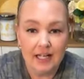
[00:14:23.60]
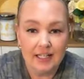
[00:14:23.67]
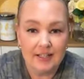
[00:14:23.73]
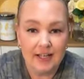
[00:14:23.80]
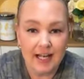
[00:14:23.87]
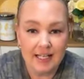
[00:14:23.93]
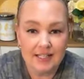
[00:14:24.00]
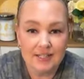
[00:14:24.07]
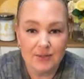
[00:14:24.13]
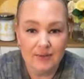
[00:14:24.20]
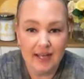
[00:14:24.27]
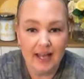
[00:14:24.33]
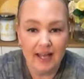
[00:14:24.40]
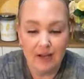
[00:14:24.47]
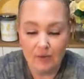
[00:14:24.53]
All right, so
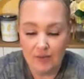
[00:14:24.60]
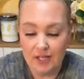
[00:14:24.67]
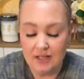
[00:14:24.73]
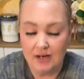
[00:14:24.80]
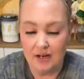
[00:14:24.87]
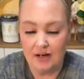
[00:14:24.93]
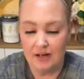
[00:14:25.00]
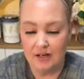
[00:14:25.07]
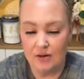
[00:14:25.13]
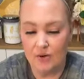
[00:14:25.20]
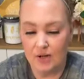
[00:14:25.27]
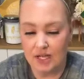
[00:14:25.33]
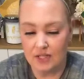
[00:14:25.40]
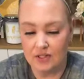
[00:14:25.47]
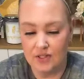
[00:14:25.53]
now we are
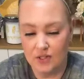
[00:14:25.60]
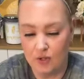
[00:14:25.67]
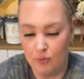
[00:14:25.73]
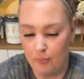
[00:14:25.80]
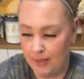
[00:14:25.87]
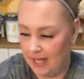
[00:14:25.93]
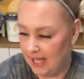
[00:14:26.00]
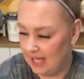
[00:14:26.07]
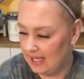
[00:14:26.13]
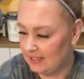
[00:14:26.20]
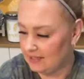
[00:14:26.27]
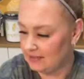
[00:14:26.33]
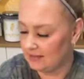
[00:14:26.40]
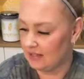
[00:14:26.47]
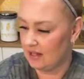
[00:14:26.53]
going to
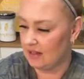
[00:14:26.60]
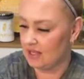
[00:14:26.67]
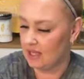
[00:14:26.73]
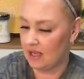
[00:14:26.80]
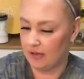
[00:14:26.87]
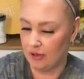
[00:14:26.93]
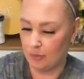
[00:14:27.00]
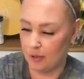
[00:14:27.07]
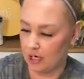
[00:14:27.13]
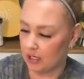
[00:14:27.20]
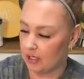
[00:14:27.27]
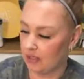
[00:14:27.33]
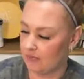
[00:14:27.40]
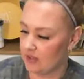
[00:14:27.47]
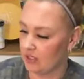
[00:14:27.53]
paint the other
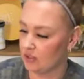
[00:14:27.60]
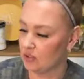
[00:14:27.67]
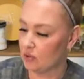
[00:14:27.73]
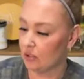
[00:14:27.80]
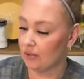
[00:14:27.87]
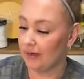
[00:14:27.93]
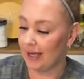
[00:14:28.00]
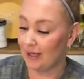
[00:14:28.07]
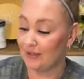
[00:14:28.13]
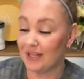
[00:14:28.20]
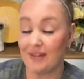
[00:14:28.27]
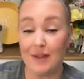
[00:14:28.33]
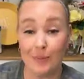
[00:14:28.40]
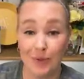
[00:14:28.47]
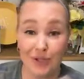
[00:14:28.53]
part of this door round,
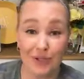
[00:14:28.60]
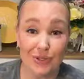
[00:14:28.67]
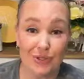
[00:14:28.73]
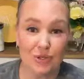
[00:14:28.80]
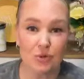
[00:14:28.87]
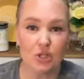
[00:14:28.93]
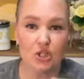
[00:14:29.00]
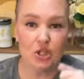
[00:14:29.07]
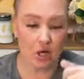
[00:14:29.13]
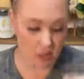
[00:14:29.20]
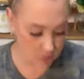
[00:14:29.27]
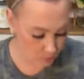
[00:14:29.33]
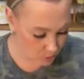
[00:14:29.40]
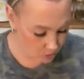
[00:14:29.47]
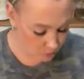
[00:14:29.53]
and then we're going to do a
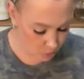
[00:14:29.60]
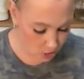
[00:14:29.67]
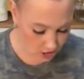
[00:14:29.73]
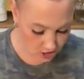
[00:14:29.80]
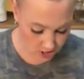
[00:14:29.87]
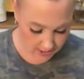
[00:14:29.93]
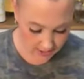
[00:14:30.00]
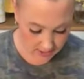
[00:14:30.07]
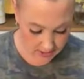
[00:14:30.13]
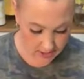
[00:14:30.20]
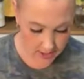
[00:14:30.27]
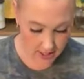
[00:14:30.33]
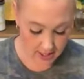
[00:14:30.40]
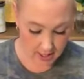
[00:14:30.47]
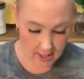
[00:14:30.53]
chalkboard project.
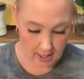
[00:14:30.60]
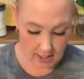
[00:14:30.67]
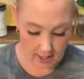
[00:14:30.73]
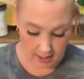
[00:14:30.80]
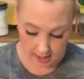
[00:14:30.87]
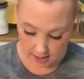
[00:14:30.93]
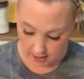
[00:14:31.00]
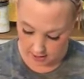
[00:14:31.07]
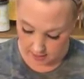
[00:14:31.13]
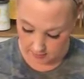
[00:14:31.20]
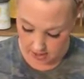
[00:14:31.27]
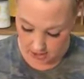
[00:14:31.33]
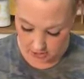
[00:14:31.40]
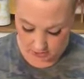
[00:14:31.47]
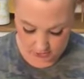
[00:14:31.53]

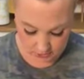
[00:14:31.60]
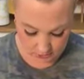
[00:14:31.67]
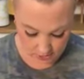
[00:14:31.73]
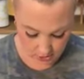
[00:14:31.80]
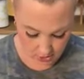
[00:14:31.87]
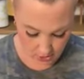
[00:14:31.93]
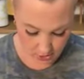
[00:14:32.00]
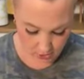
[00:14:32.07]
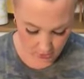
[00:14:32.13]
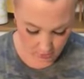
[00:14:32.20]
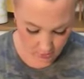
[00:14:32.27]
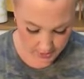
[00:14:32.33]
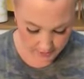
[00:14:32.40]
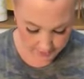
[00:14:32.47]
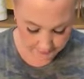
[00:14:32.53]

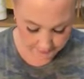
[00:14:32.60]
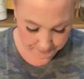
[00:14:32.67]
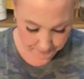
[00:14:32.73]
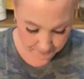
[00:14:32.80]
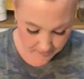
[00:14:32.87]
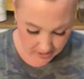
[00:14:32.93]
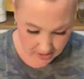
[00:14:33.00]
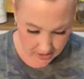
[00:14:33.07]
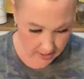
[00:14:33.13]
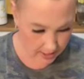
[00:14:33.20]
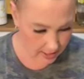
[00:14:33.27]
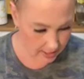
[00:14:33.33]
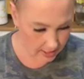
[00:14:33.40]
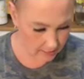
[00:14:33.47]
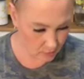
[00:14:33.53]
So
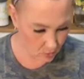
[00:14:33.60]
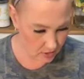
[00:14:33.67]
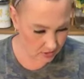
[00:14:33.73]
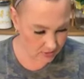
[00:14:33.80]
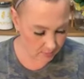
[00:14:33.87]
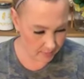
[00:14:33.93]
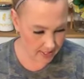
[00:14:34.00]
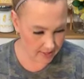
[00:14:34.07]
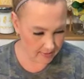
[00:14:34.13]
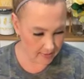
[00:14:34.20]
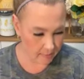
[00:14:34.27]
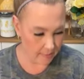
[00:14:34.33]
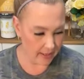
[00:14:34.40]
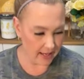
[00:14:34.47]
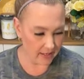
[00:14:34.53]
I'm going to
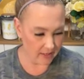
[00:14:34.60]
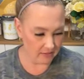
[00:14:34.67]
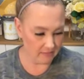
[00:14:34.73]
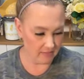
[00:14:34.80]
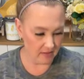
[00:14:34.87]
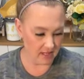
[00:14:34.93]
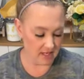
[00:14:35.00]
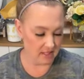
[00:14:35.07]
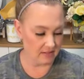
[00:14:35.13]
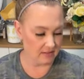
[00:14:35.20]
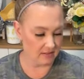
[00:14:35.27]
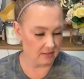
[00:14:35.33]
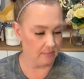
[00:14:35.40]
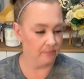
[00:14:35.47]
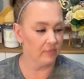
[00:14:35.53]
paint the back of
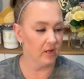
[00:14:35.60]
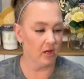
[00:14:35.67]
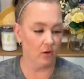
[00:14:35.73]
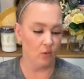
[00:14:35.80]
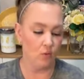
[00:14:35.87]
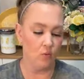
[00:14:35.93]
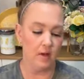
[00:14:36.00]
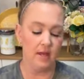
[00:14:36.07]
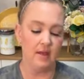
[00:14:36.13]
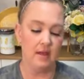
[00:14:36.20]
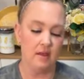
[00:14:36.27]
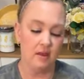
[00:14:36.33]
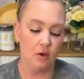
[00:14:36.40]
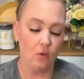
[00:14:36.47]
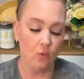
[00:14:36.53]
this
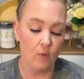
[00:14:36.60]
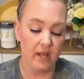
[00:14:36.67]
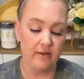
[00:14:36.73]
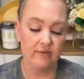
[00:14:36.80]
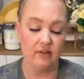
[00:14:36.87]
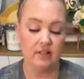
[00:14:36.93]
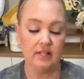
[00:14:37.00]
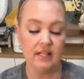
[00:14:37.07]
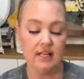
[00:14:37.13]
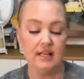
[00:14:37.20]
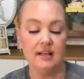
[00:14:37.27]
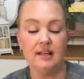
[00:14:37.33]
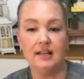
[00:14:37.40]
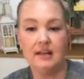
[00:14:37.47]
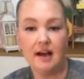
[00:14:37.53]
with
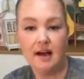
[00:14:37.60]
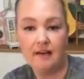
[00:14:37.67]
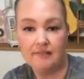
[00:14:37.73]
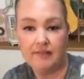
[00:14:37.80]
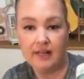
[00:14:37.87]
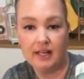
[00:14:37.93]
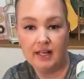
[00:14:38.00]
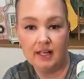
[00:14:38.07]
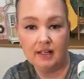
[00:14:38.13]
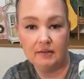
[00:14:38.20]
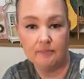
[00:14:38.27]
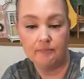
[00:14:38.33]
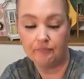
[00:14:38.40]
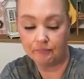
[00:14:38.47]
Waverly Agave.